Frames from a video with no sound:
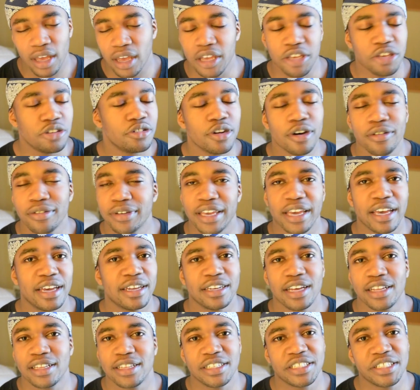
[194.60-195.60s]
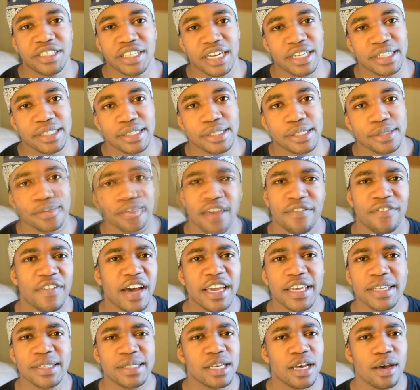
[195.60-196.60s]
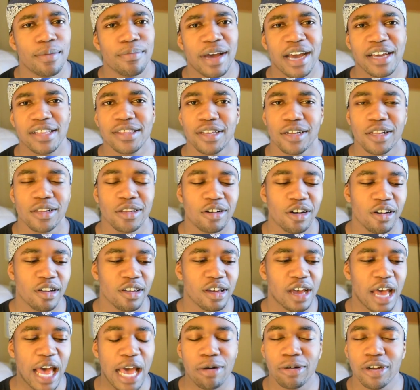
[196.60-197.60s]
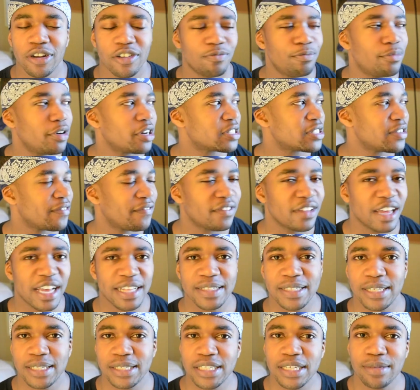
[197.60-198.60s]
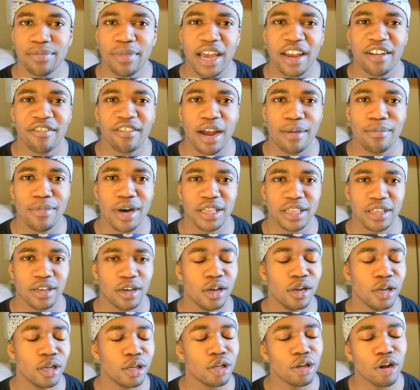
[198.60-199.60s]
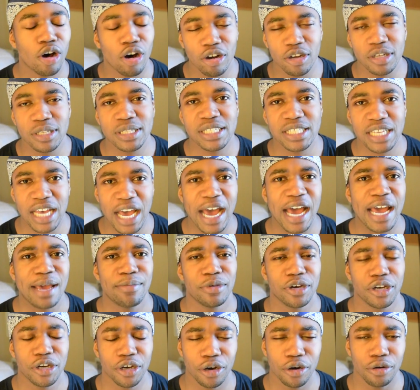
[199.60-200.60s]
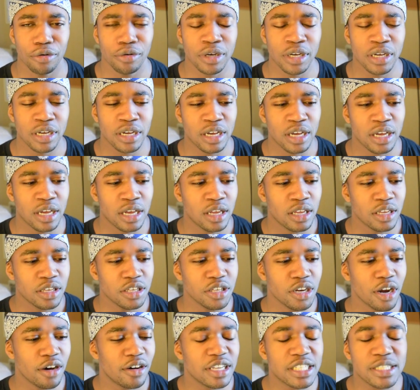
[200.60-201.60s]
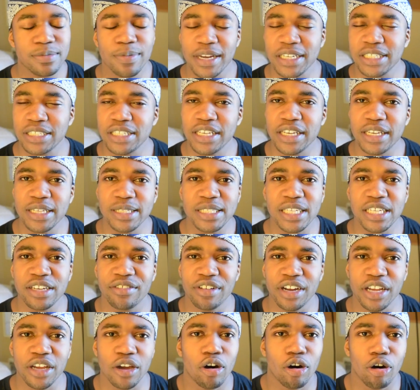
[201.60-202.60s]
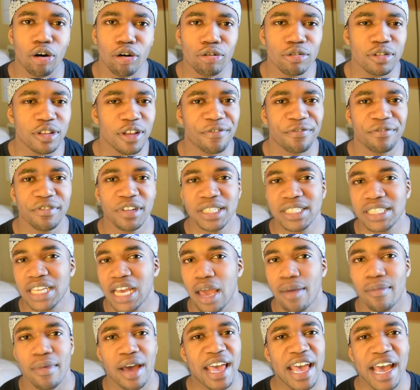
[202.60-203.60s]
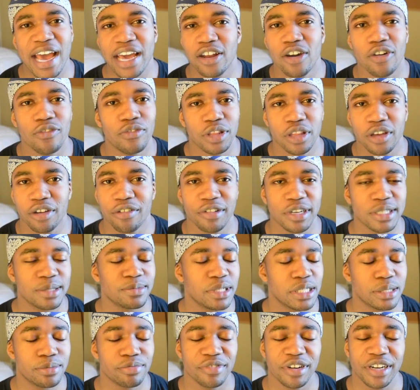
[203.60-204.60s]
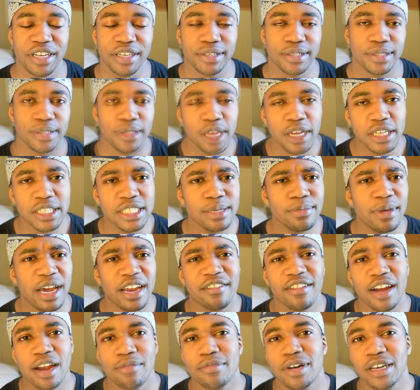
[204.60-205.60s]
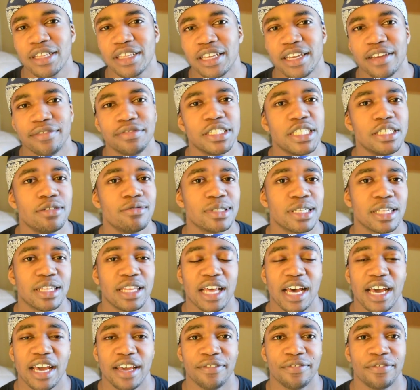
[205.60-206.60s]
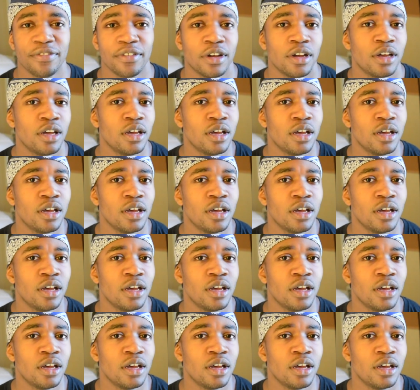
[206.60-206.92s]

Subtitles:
You don't get another chance. If I could turn back the clock, I would have booked a flight to see my grandmother a long time ago. Especially considering all the free time I had over the Christmas breaks. To my grandmother, if she was alive,